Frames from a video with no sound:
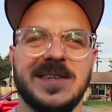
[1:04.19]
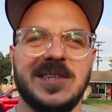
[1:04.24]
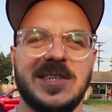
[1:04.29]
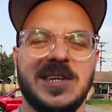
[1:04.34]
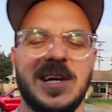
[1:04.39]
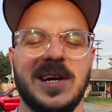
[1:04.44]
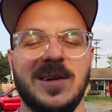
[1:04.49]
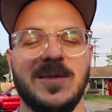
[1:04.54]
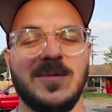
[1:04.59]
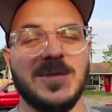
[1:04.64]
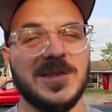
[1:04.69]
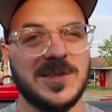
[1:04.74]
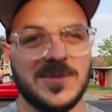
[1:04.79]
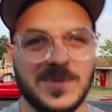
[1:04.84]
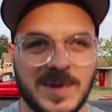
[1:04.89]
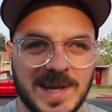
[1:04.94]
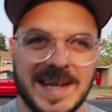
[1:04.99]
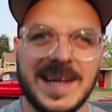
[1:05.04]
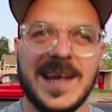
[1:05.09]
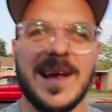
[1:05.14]
this channel, which
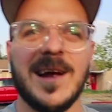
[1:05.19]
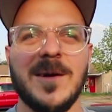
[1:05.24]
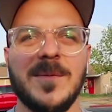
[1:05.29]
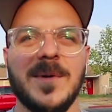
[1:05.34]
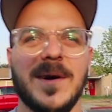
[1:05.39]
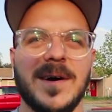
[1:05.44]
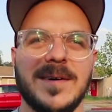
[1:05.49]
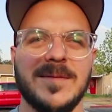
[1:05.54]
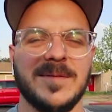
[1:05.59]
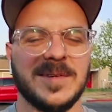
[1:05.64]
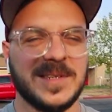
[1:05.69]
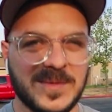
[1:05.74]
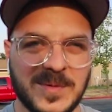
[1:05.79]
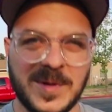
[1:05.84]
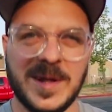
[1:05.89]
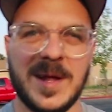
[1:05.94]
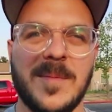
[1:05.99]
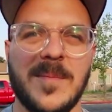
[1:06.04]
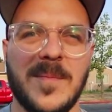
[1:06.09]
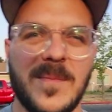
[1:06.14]
is what I care about, which is
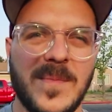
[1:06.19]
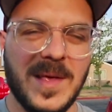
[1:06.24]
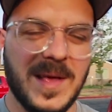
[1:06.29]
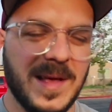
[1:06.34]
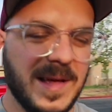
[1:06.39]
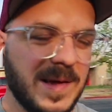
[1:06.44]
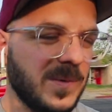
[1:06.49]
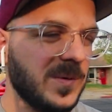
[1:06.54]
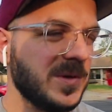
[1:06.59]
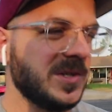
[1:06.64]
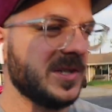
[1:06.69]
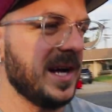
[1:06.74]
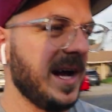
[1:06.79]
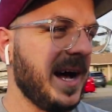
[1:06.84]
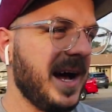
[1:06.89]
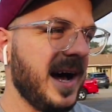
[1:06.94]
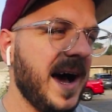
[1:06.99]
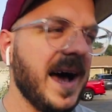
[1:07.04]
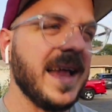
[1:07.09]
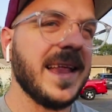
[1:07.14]
what I
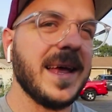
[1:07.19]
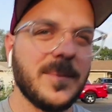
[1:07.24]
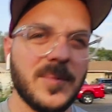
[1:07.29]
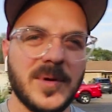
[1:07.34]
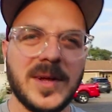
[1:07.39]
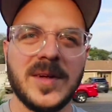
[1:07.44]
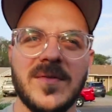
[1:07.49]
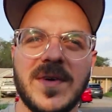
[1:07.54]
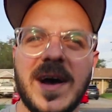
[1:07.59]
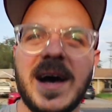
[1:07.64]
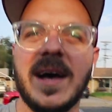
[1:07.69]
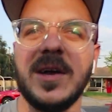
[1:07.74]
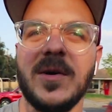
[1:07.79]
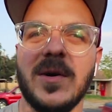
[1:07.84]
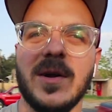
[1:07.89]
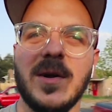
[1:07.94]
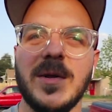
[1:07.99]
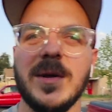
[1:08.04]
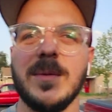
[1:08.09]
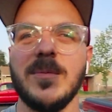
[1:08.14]
like bringing
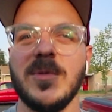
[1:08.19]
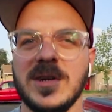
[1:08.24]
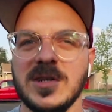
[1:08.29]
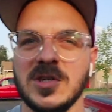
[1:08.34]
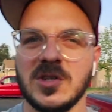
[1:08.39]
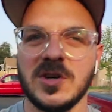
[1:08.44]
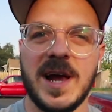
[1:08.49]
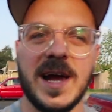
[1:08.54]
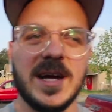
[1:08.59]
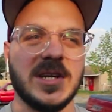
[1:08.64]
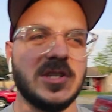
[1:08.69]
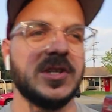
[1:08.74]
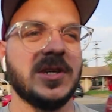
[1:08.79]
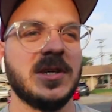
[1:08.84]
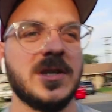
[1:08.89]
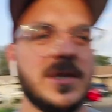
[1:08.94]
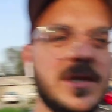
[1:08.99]
value. I don't like bringing trash.